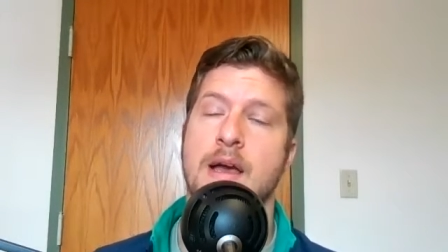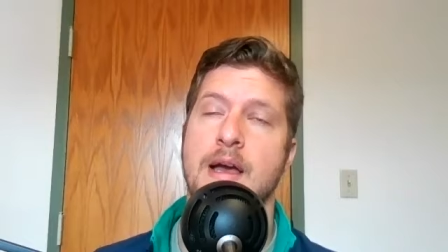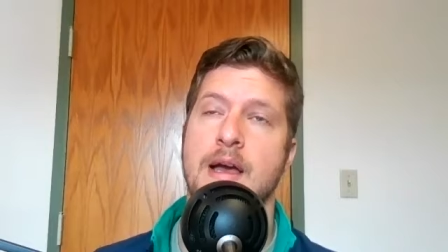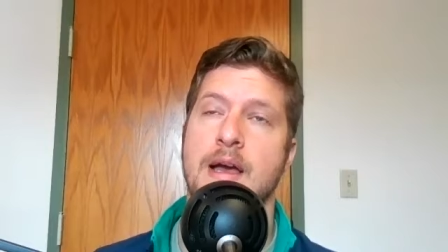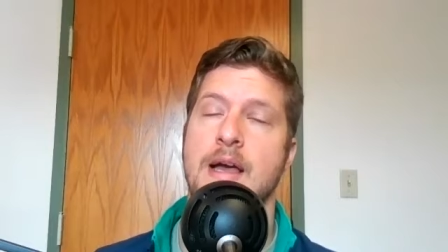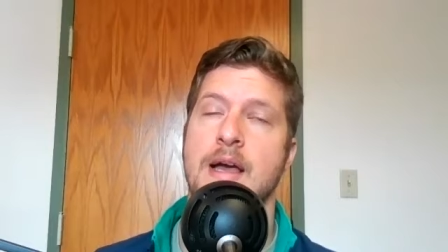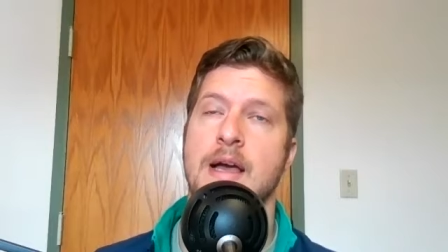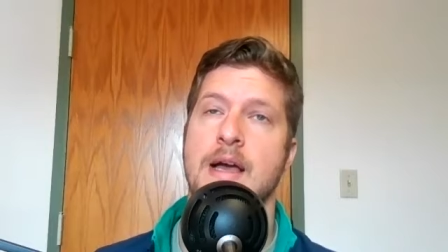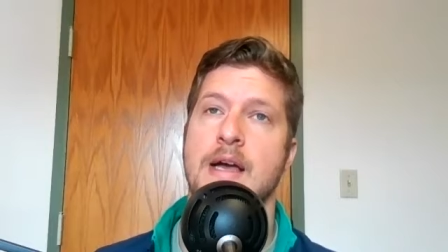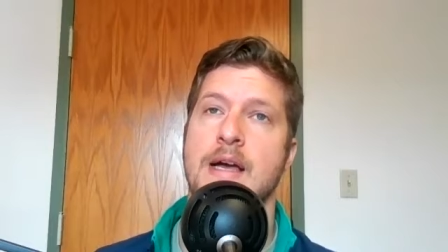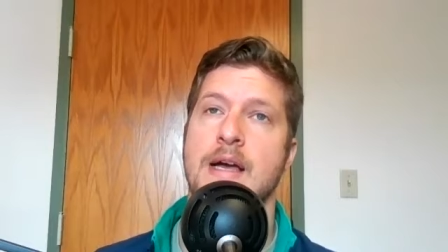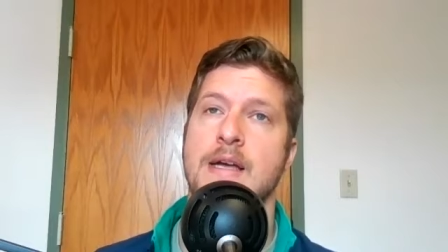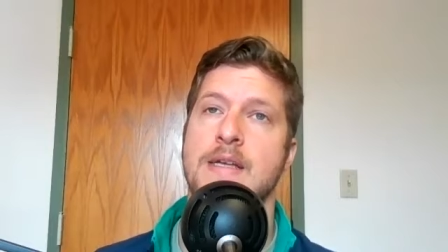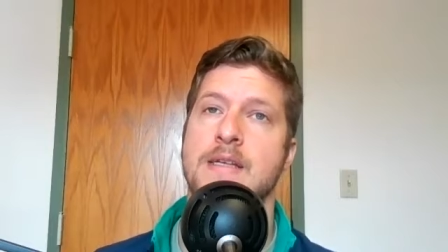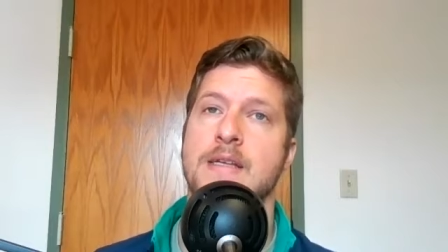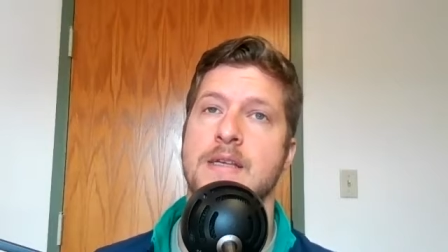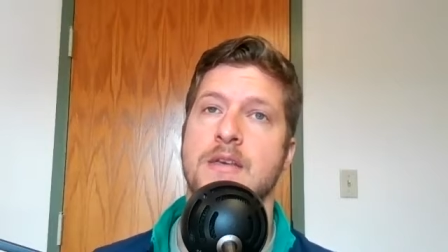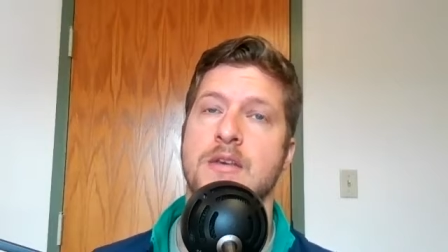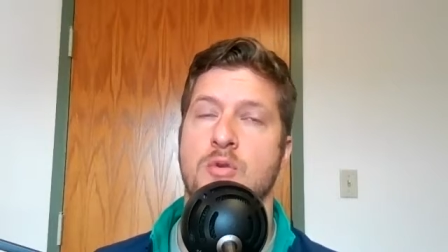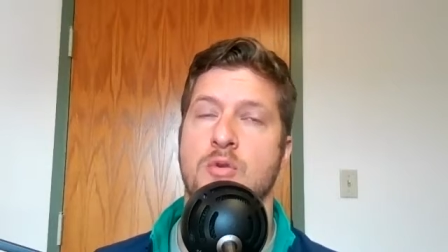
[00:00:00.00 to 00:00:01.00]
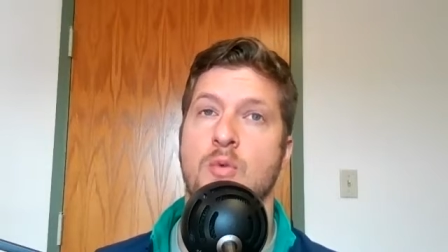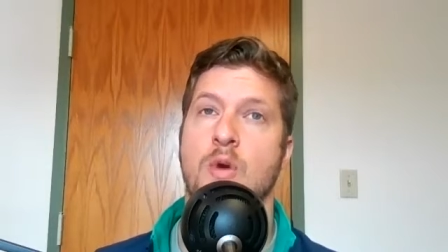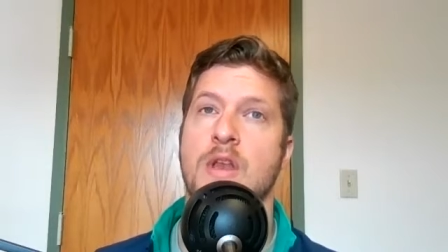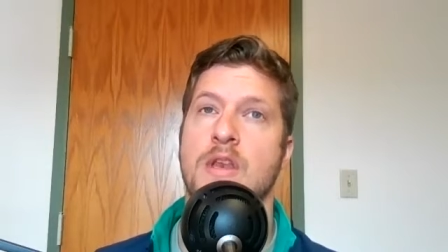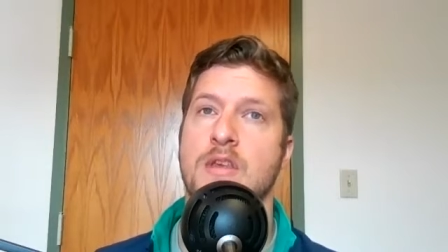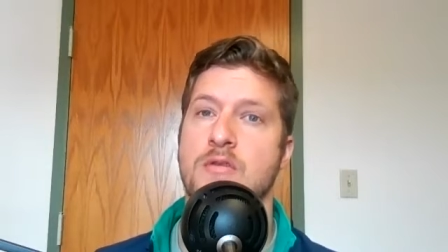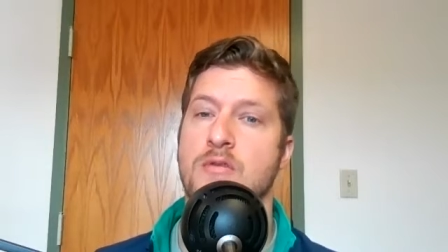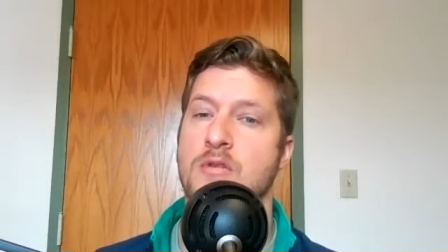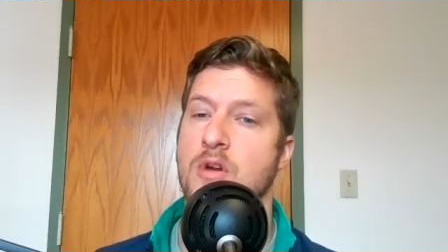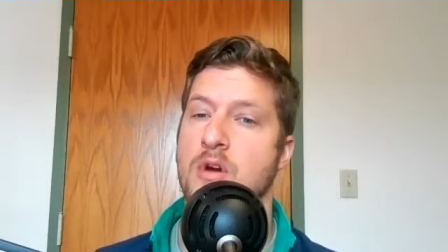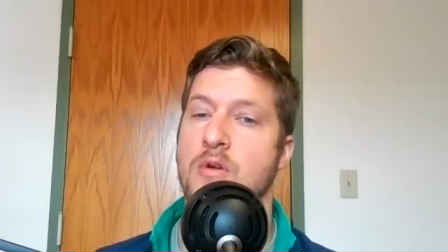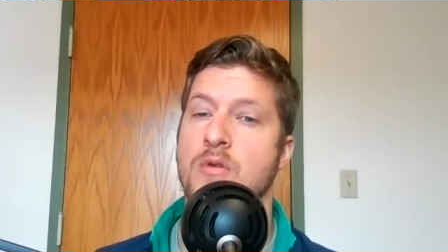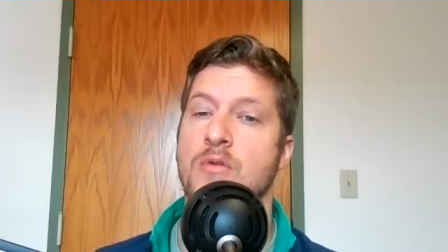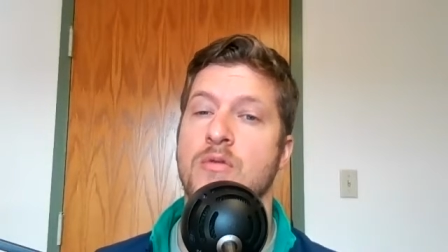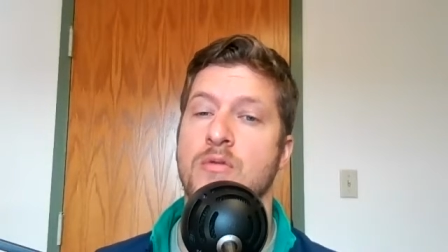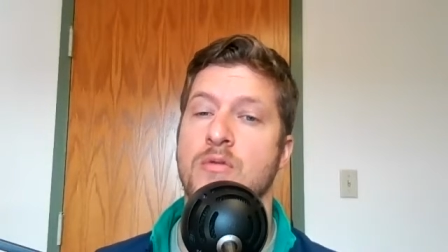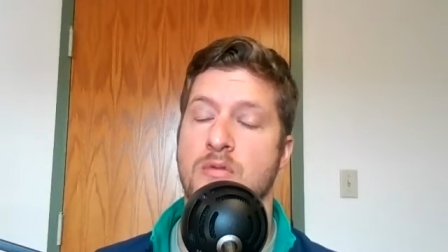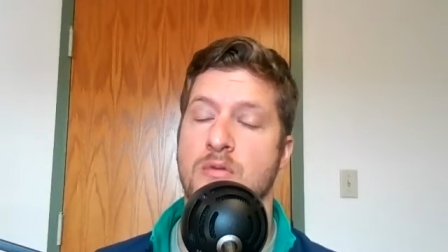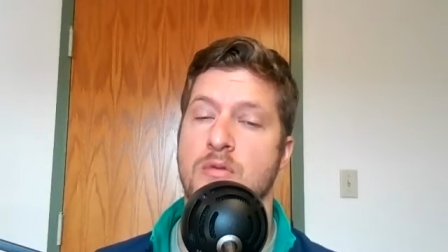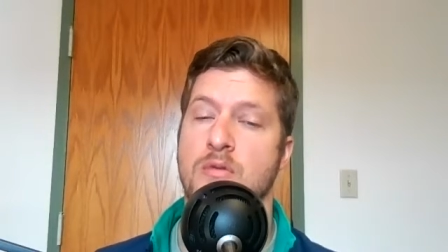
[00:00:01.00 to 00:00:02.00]
go
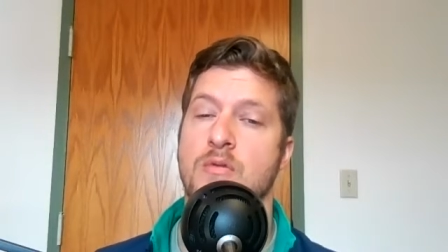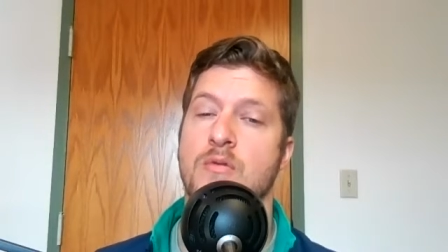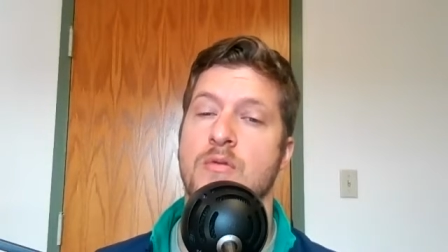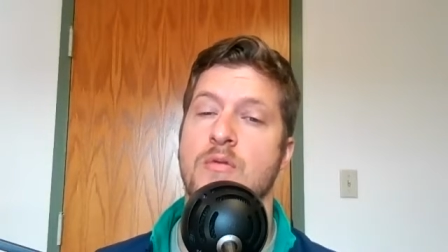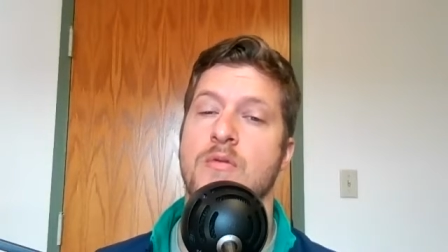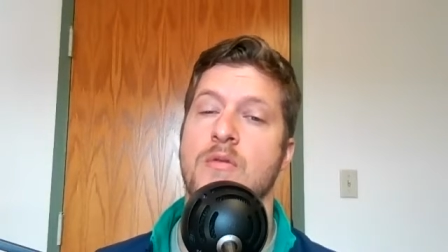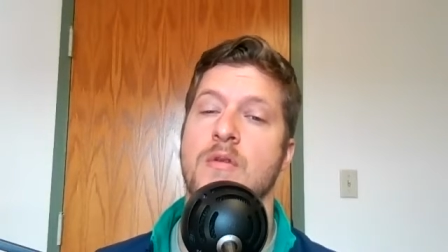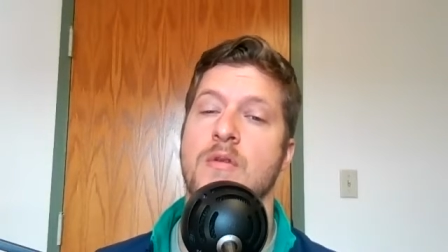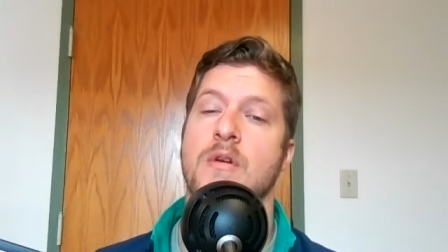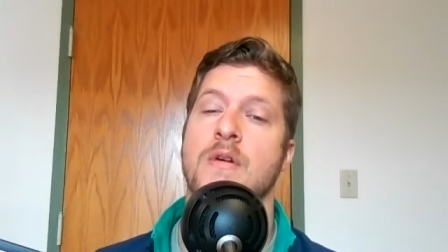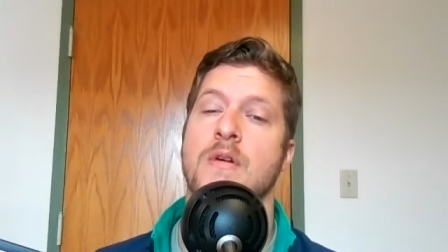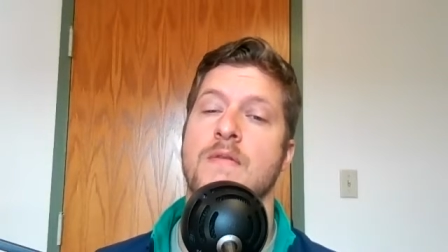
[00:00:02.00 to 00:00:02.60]
through